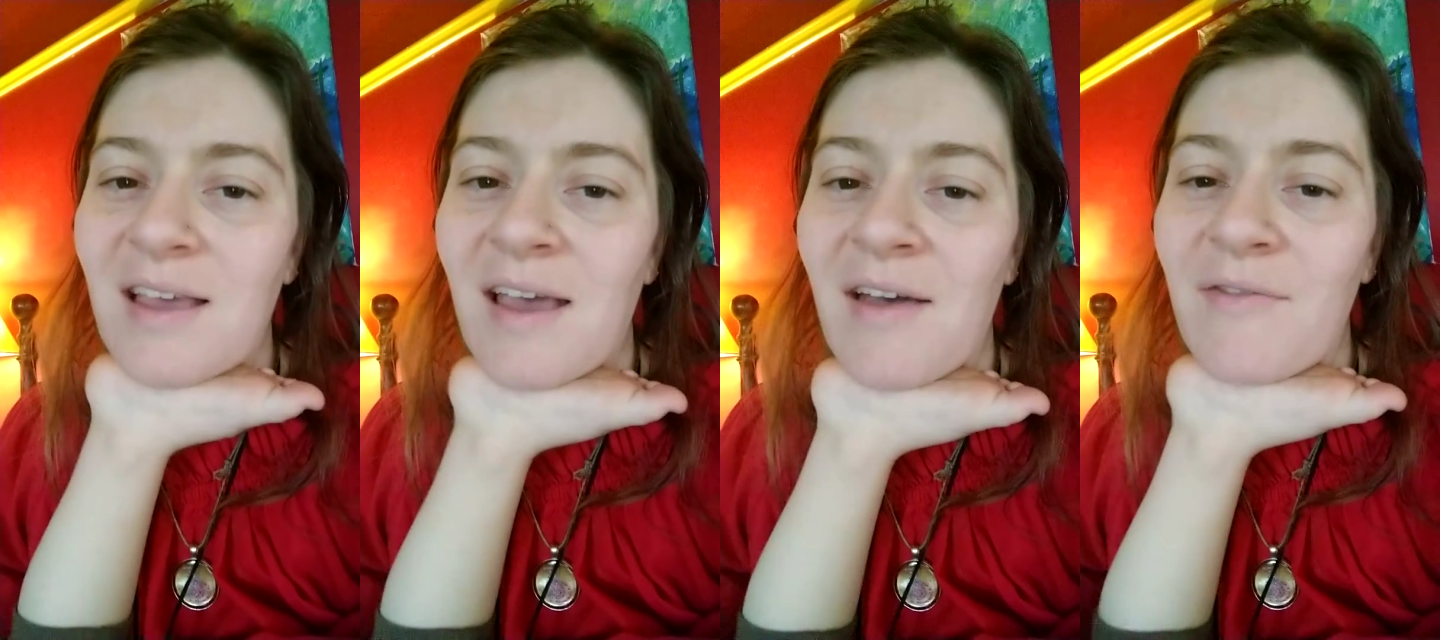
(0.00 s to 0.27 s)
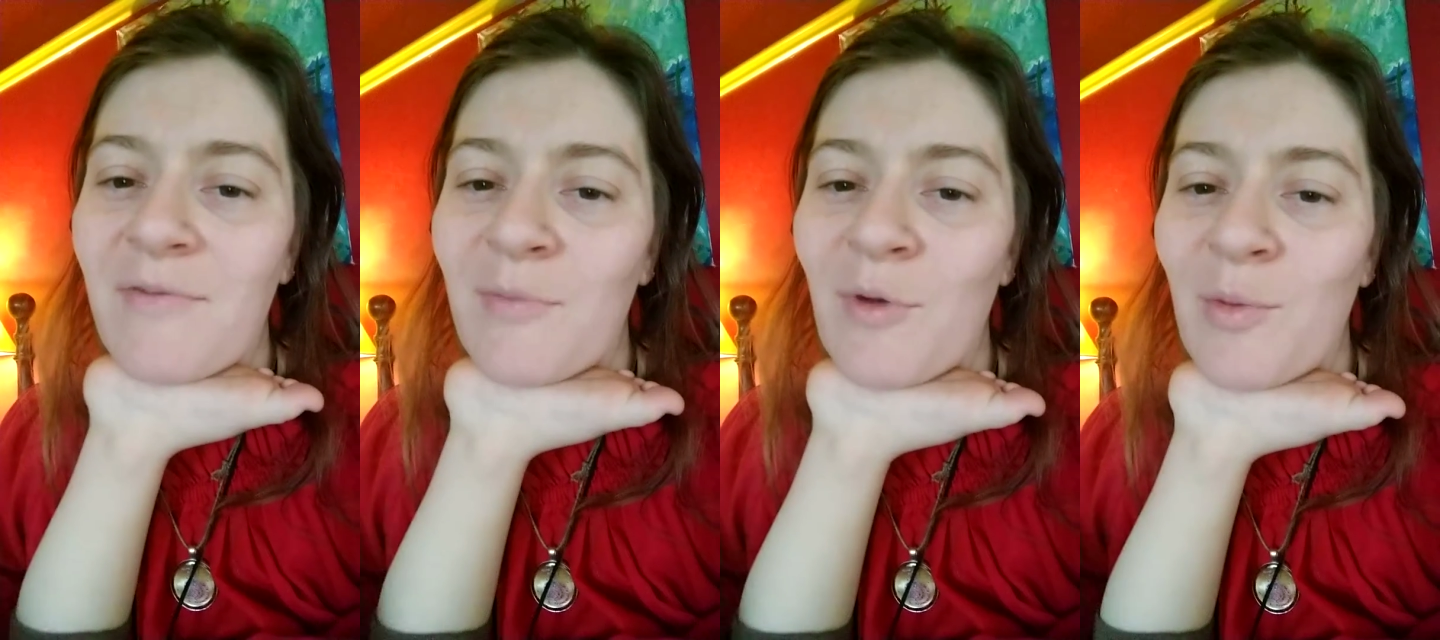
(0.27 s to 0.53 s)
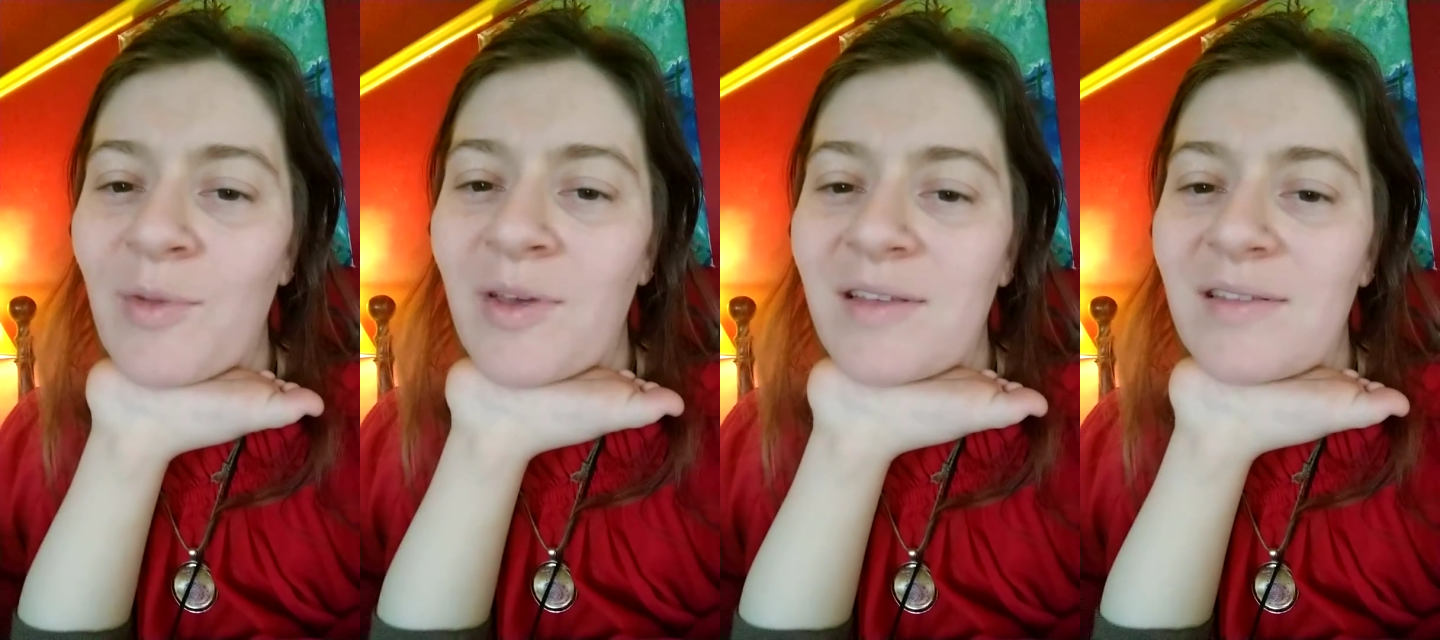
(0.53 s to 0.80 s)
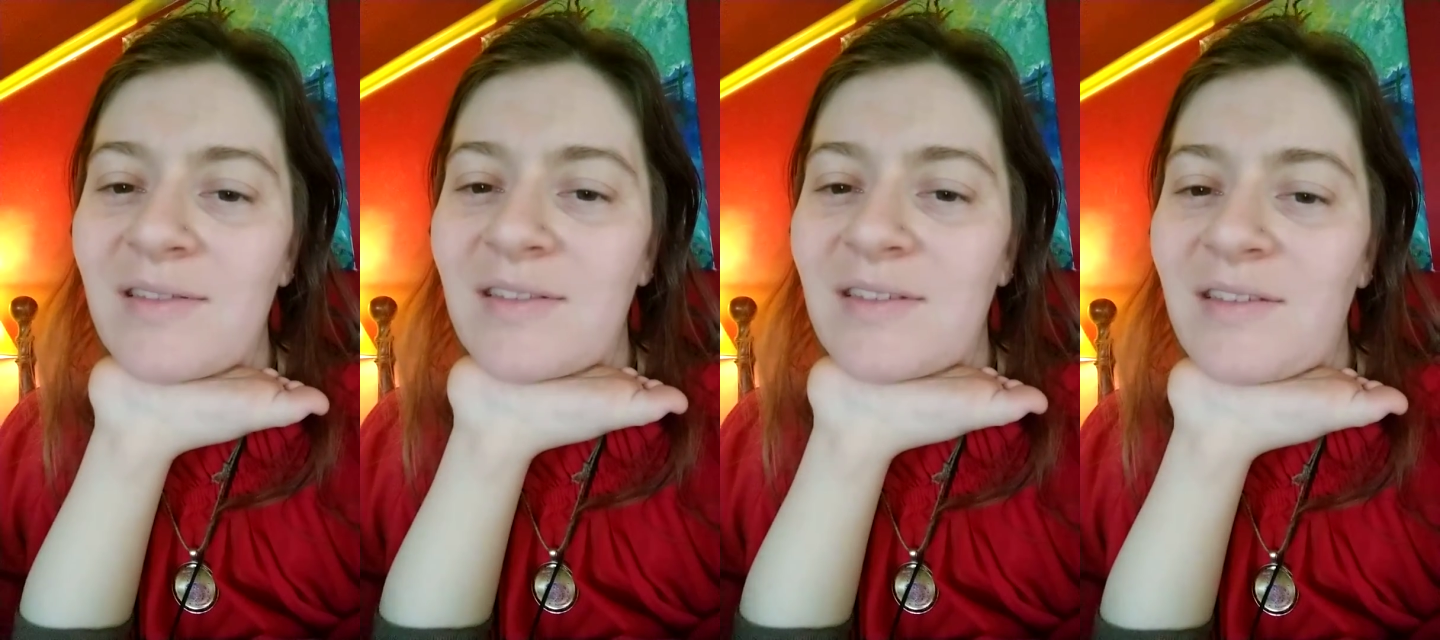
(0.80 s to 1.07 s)
have
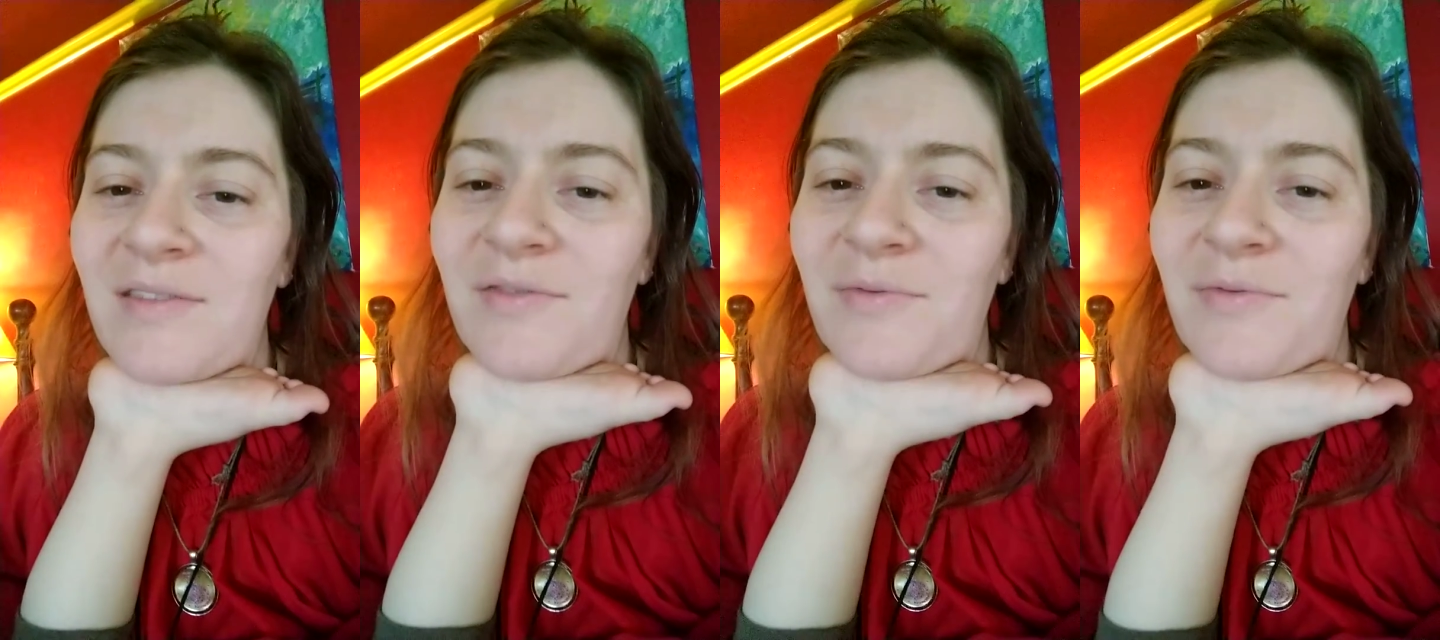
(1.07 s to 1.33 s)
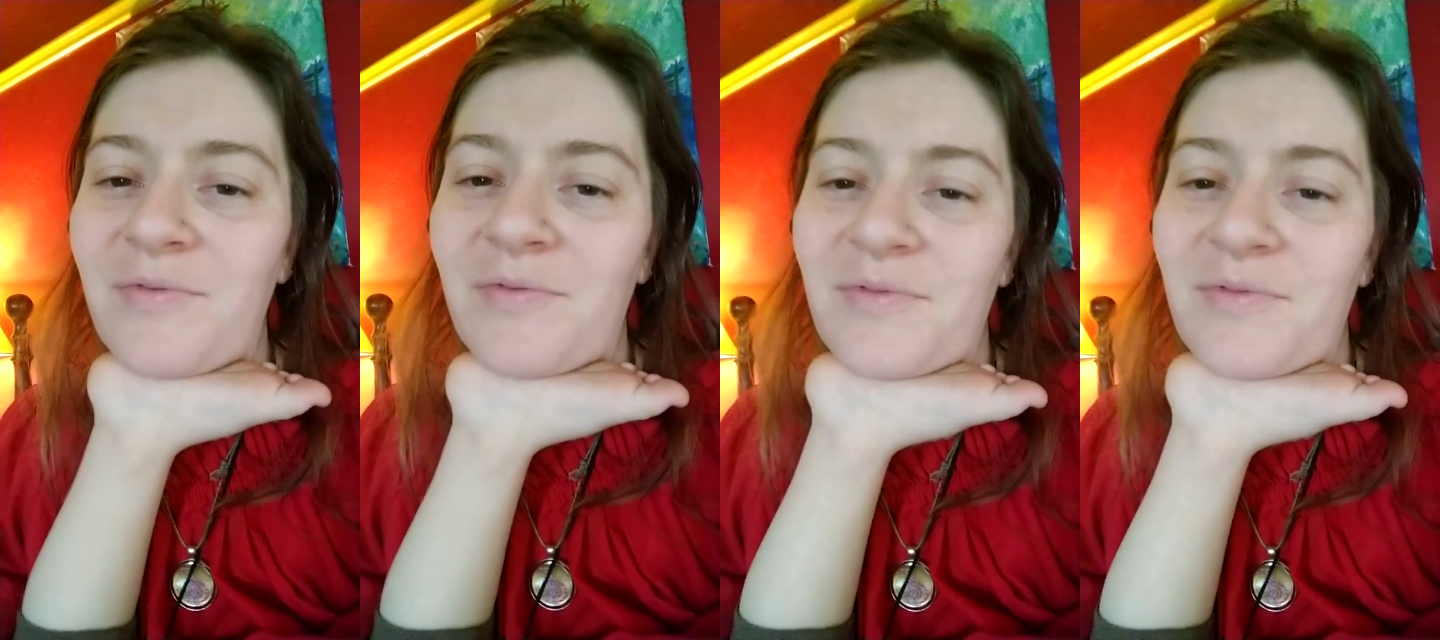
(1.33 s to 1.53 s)
moments of